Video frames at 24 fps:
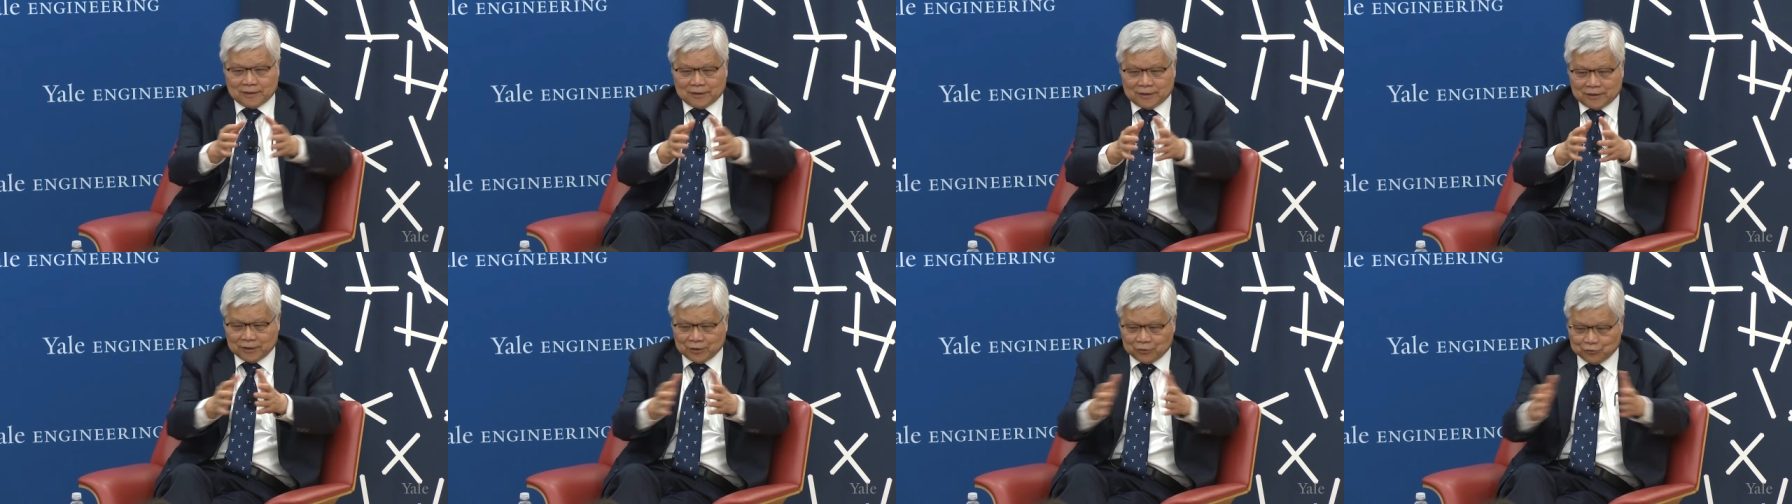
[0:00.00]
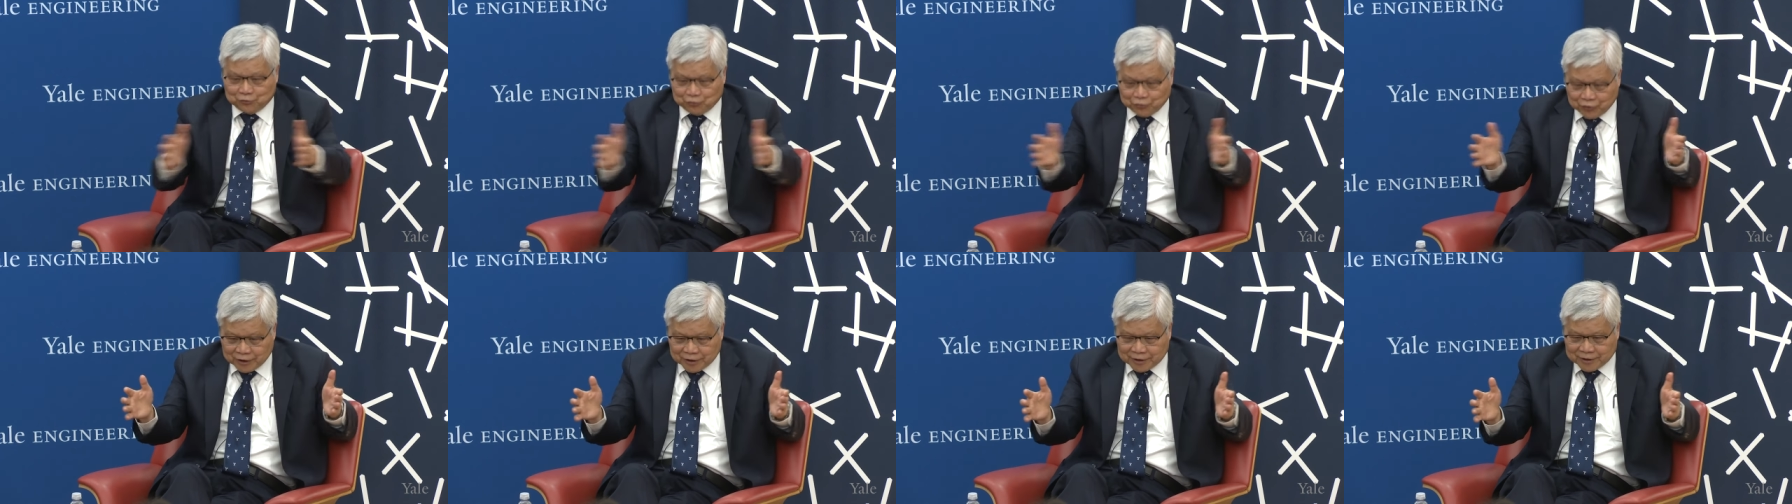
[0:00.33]
he
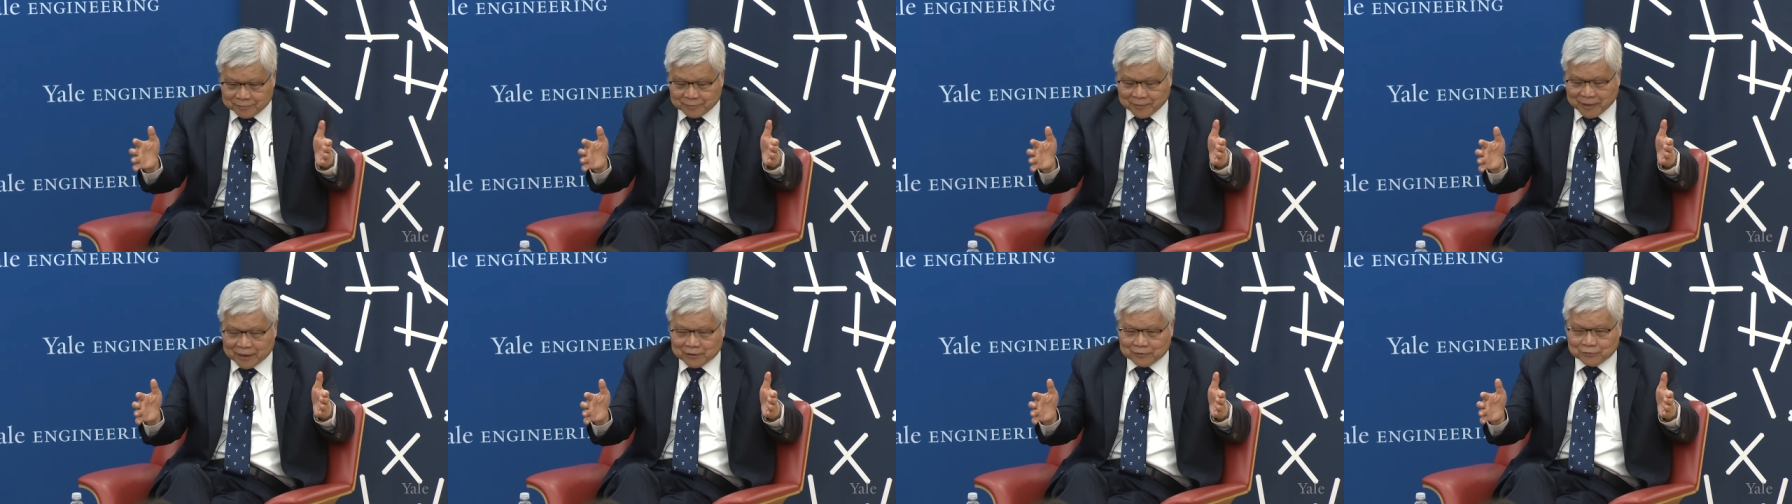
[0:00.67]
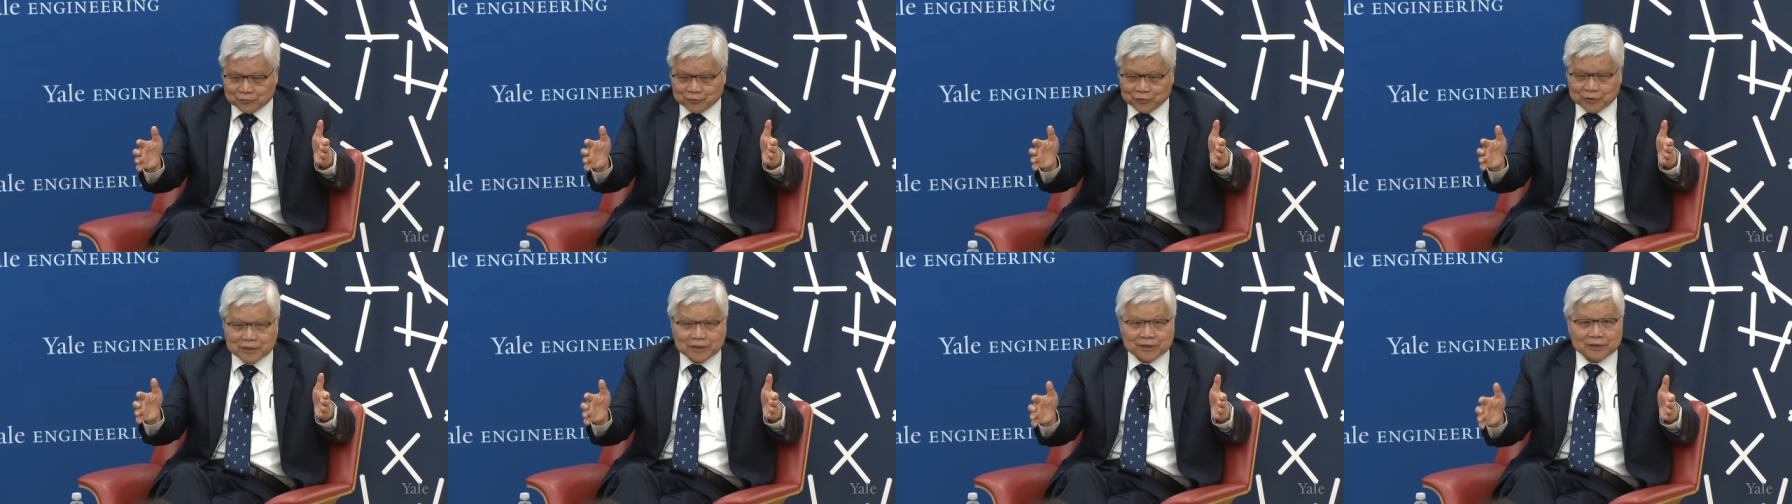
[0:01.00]
read my
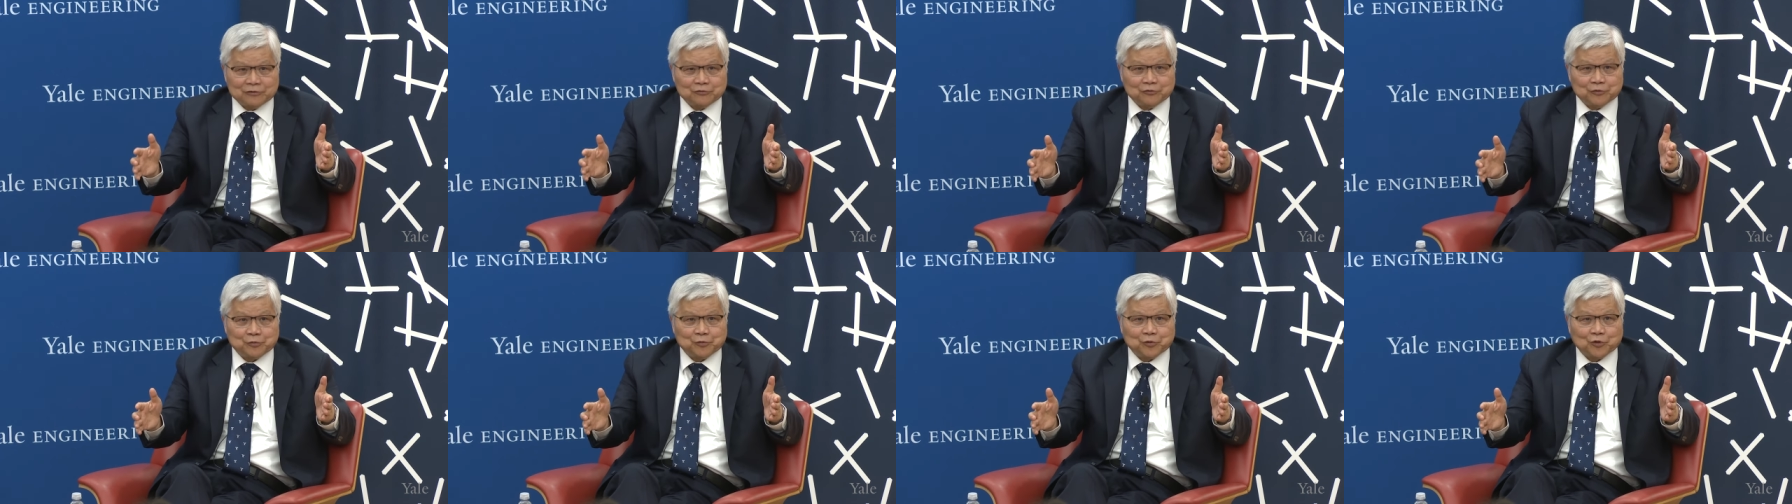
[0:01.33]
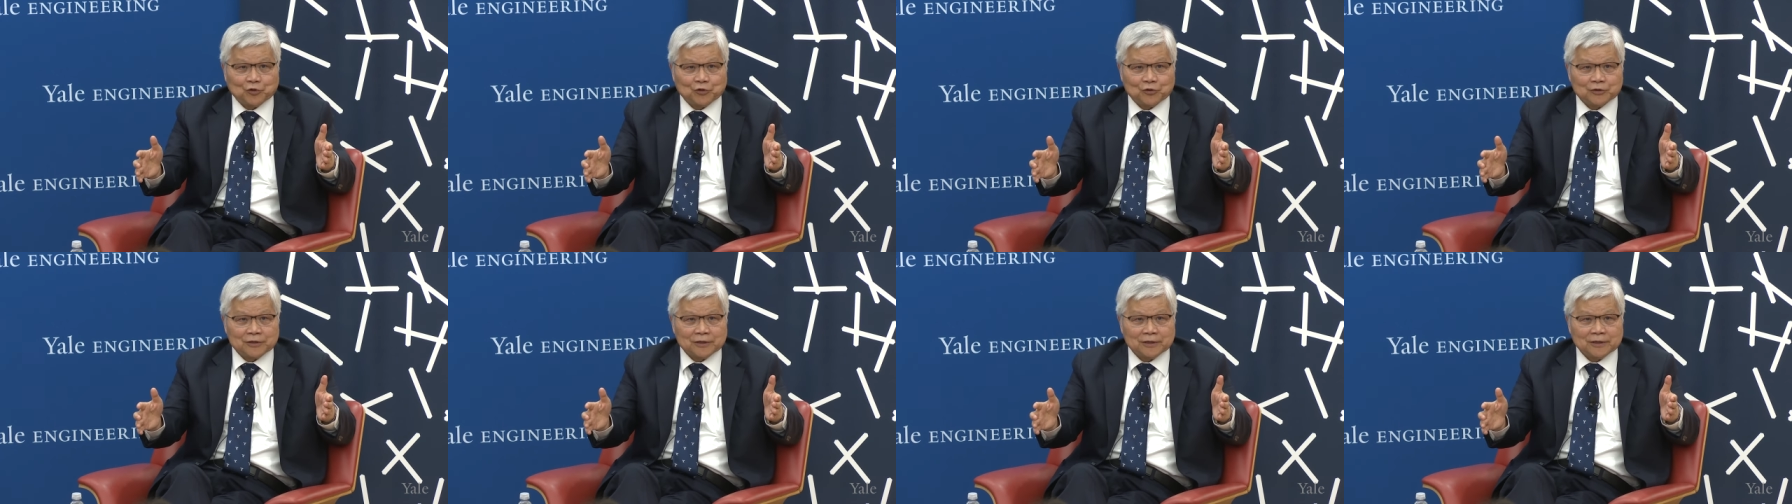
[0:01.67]
weekly
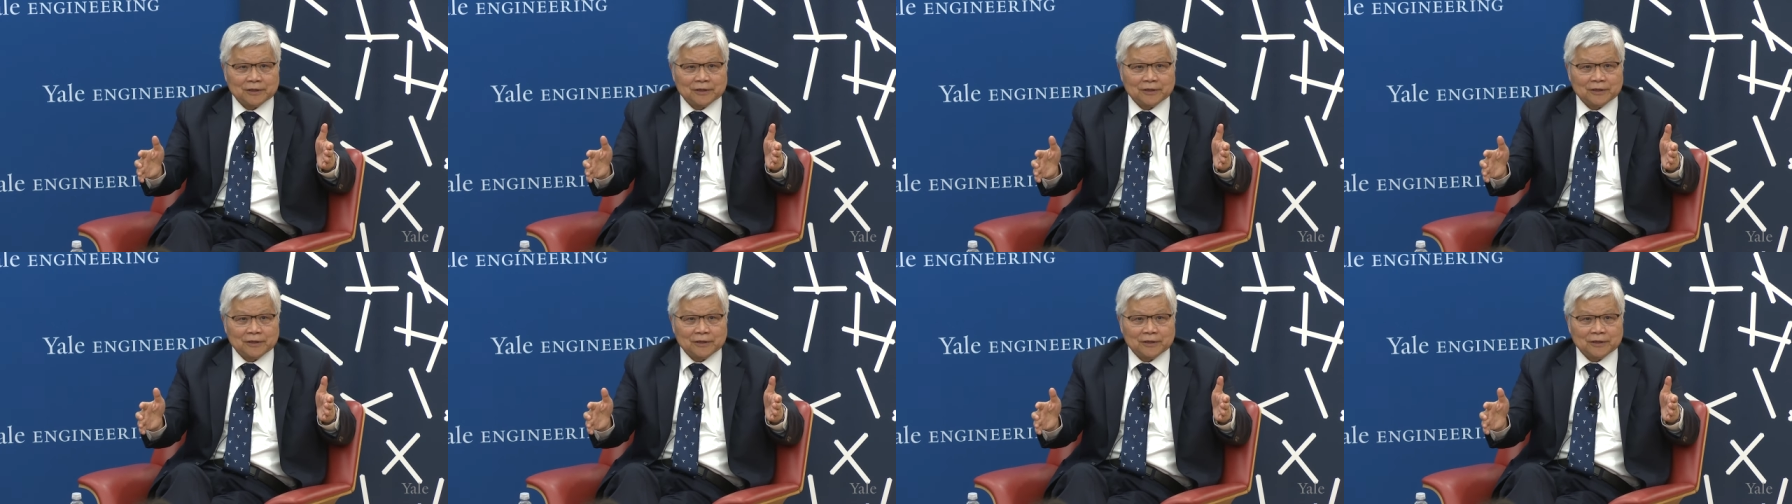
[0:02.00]
report